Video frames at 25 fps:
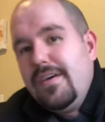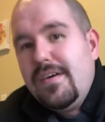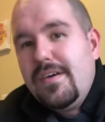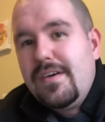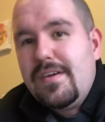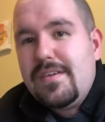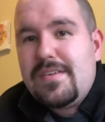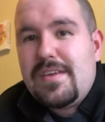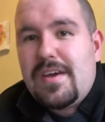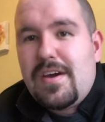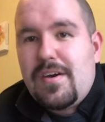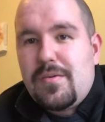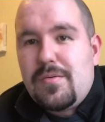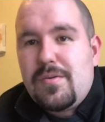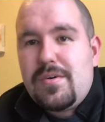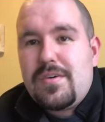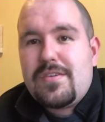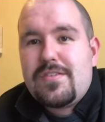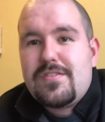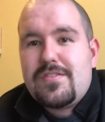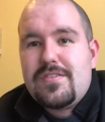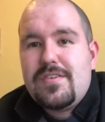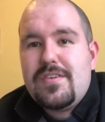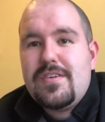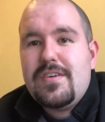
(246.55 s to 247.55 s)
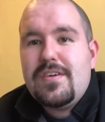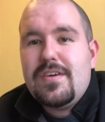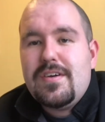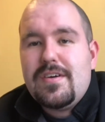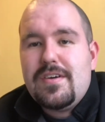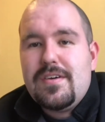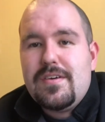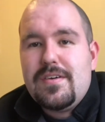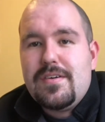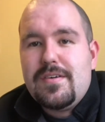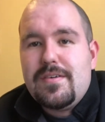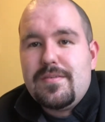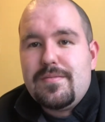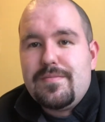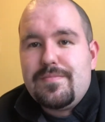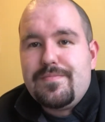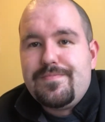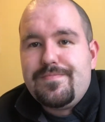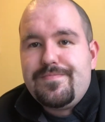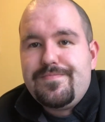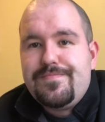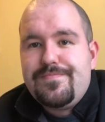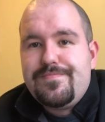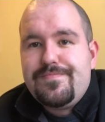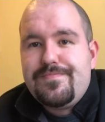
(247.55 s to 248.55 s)
That's how it works. Um,
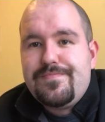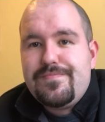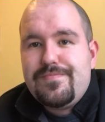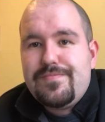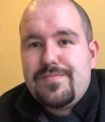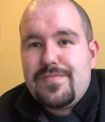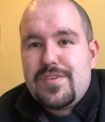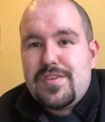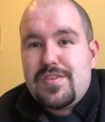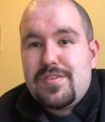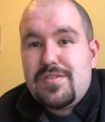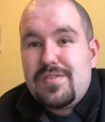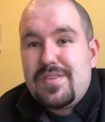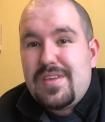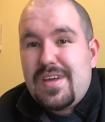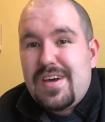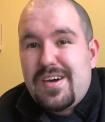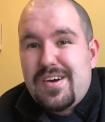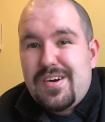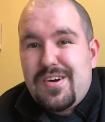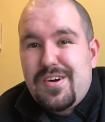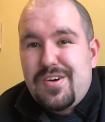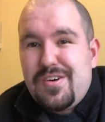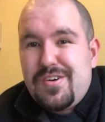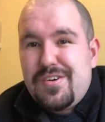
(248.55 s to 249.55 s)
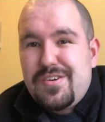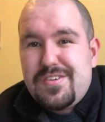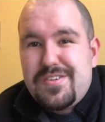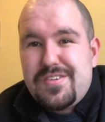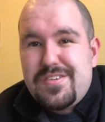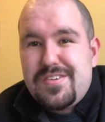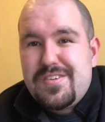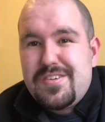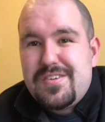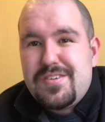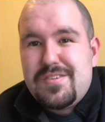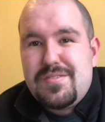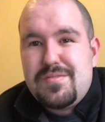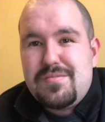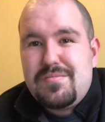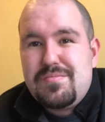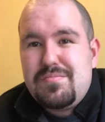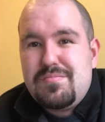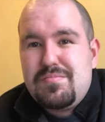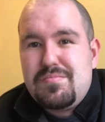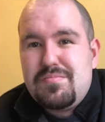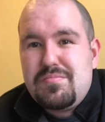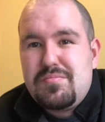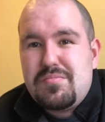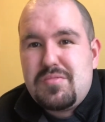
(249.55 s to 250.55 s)
it's not hard to
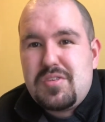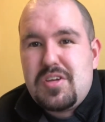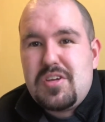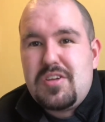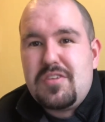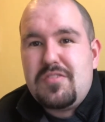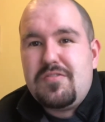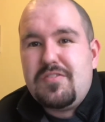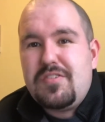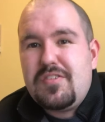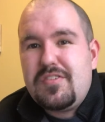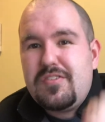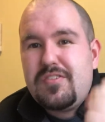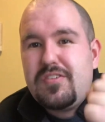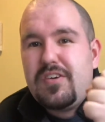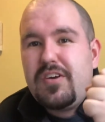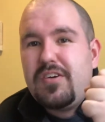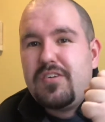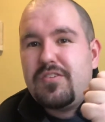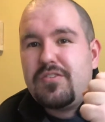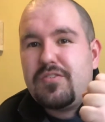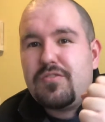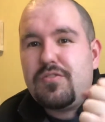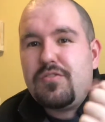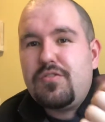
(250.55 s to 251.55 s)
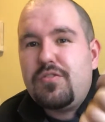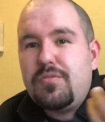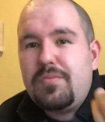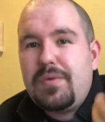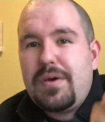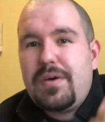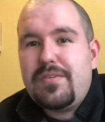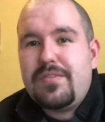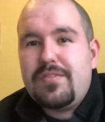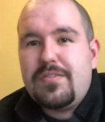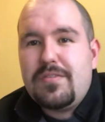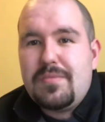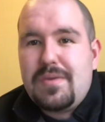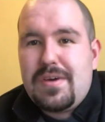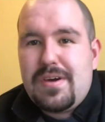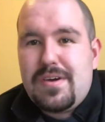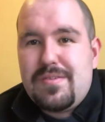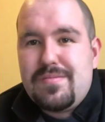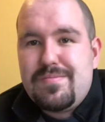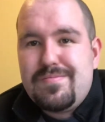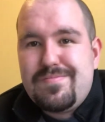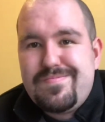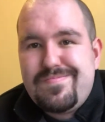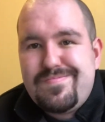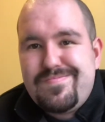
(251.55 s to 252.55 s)
get a fist-sized group out to
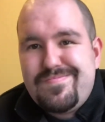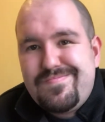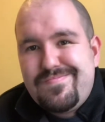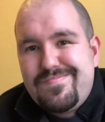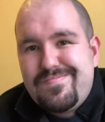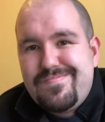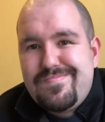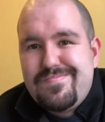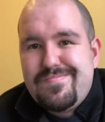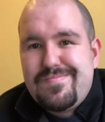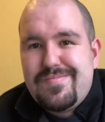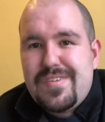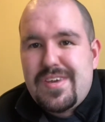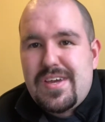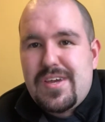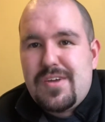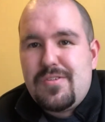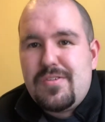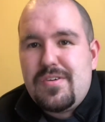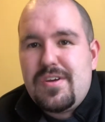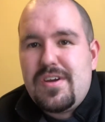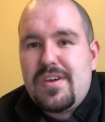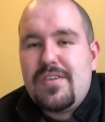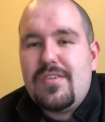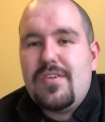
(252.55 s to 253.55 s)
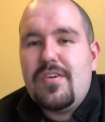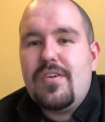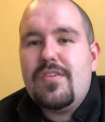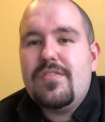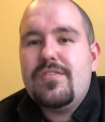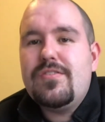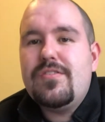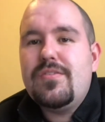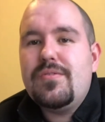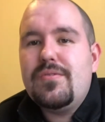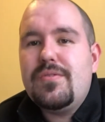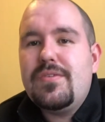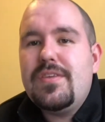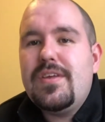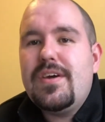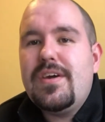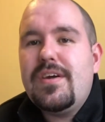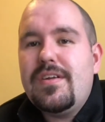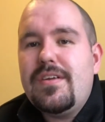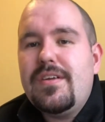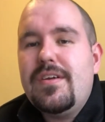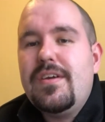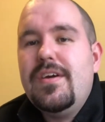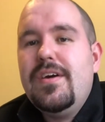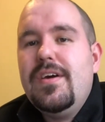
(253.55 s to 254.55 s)
about eight or nine yards doing
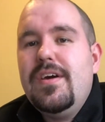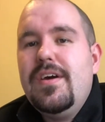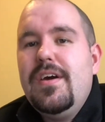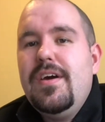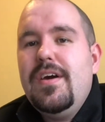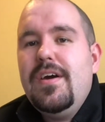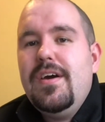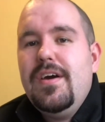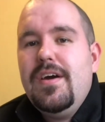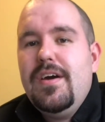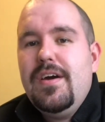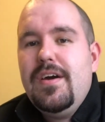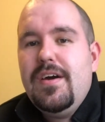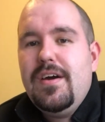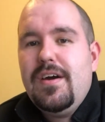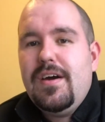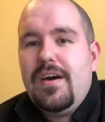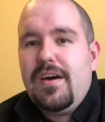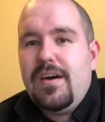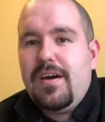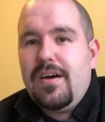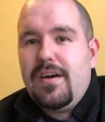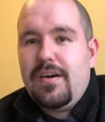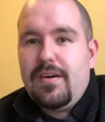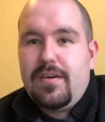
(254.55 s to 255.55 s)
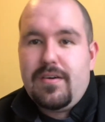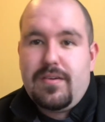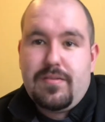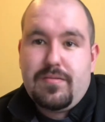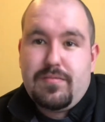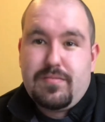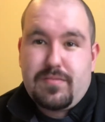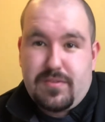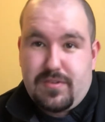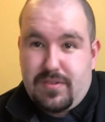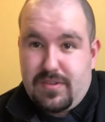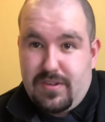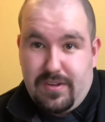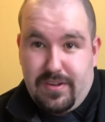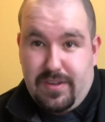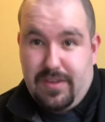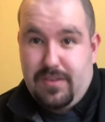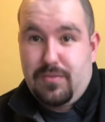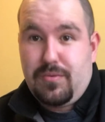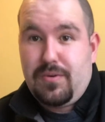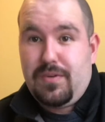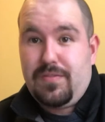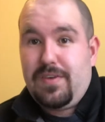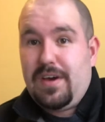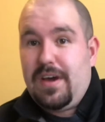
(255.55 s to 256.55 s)
that. Uh, clearly at
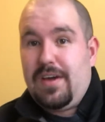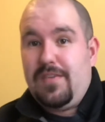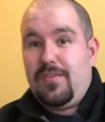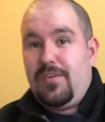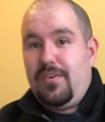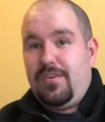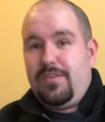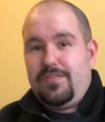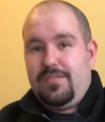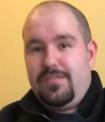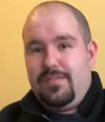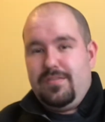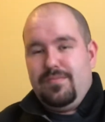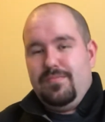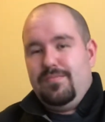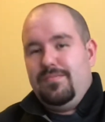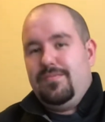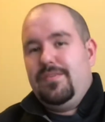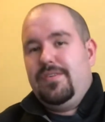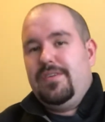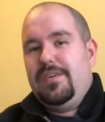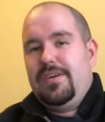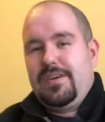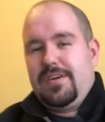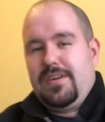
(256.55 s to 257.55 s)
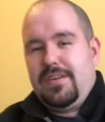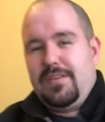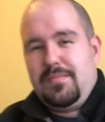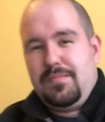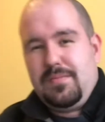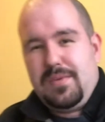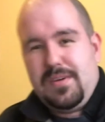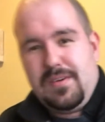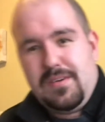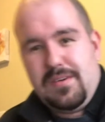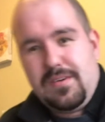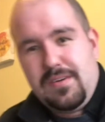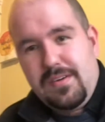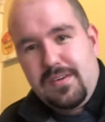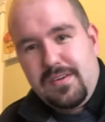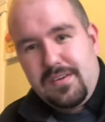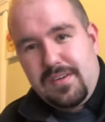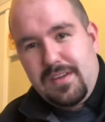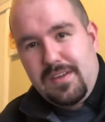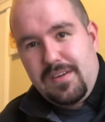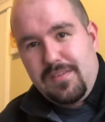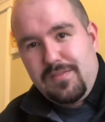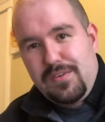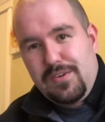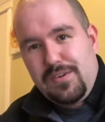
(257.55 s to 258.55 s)
25 yards, you're not going to be
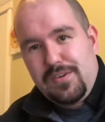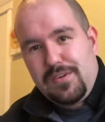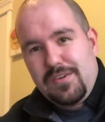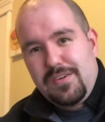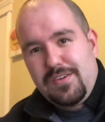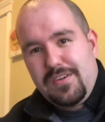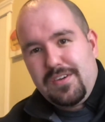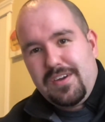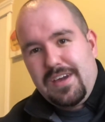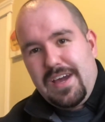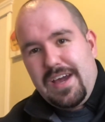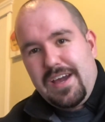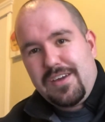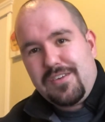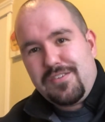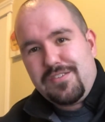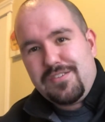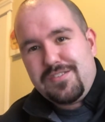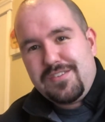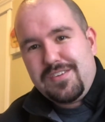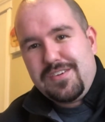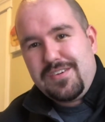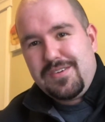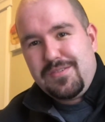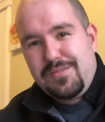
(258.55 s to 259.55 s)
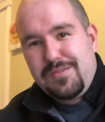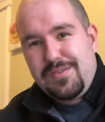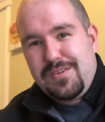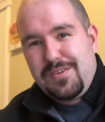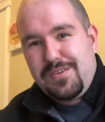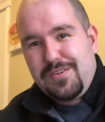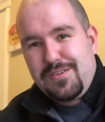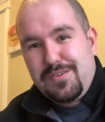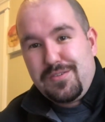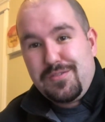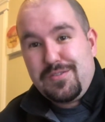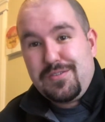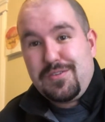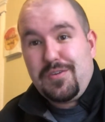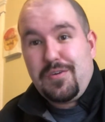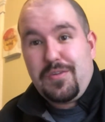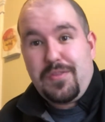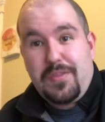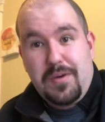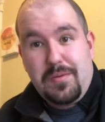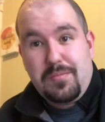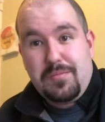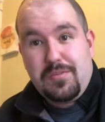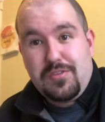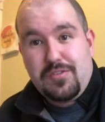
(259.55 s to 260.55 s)
getting very good uh, accuracy when you're using your
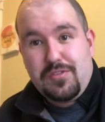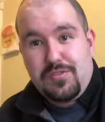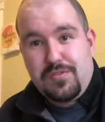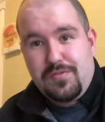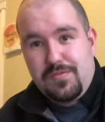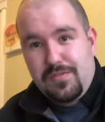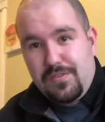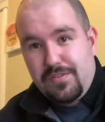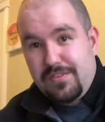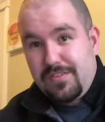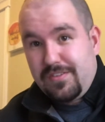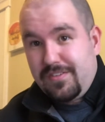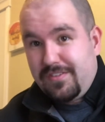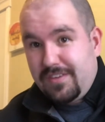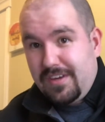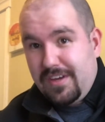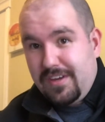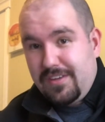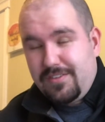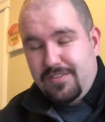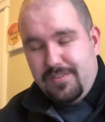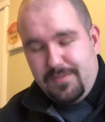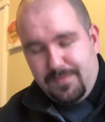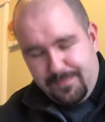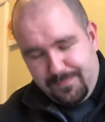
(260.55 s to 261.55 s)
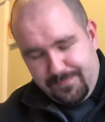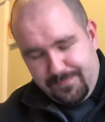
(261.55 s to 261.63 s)
thumb to shoot versus sights.